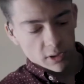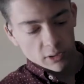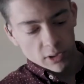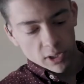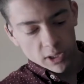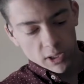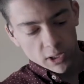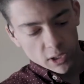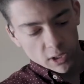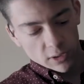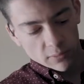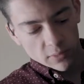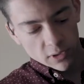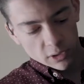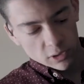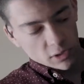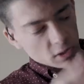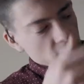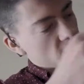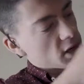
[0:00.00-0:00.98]
it right here, and then
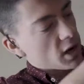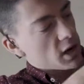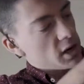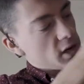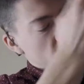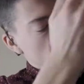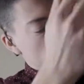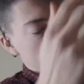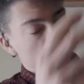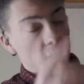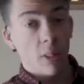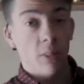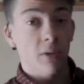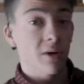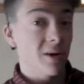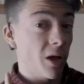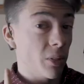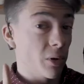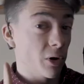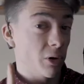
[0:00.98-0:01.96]
you can tighten it. And
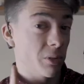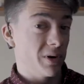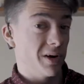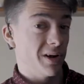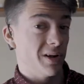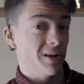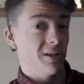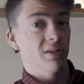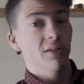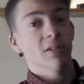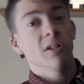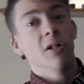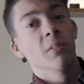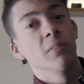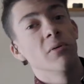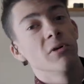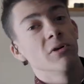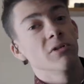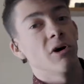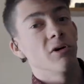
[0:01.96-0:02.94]
another thing is,
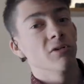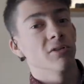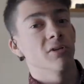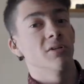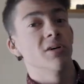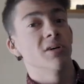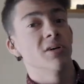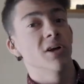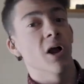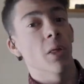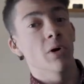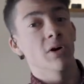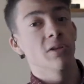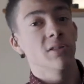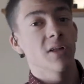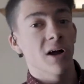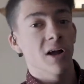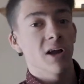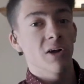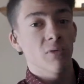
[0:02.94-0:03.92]
there's also another
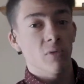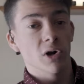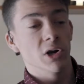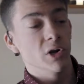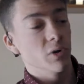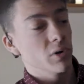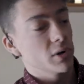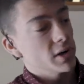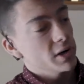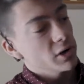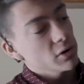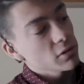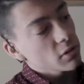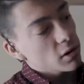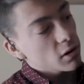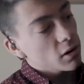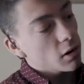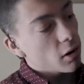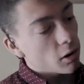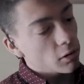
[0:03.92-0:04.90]
side where you can
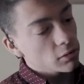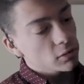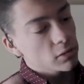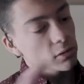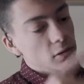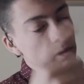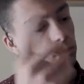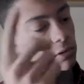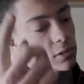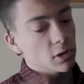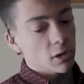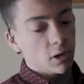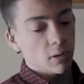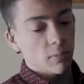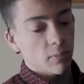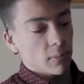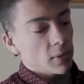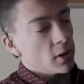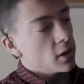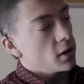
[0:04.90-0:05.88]
also use your
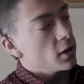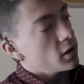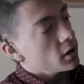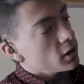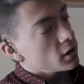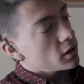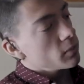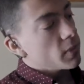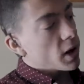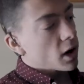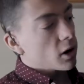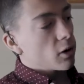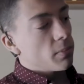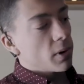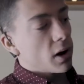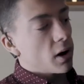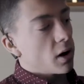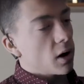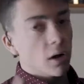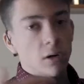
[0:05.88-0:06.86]

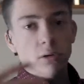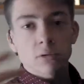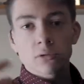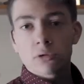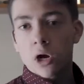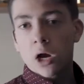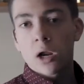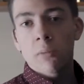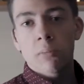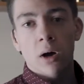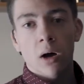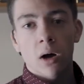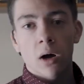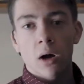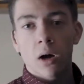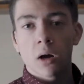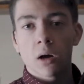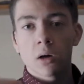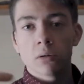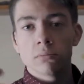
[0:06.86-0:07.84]
monopod,
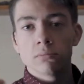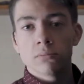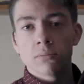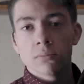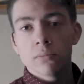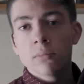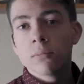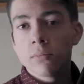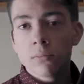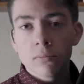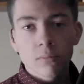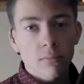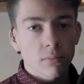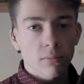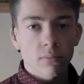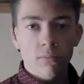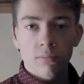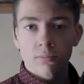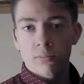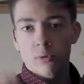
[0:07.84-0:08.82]
tripod,
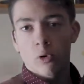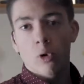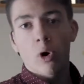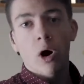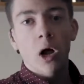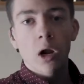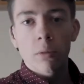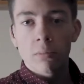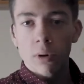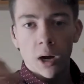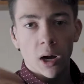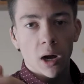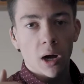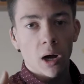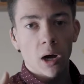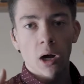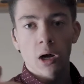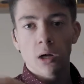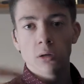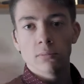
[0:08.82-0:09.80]
quad
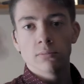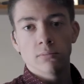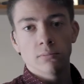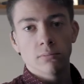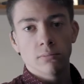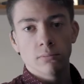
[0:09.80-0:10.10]
pod.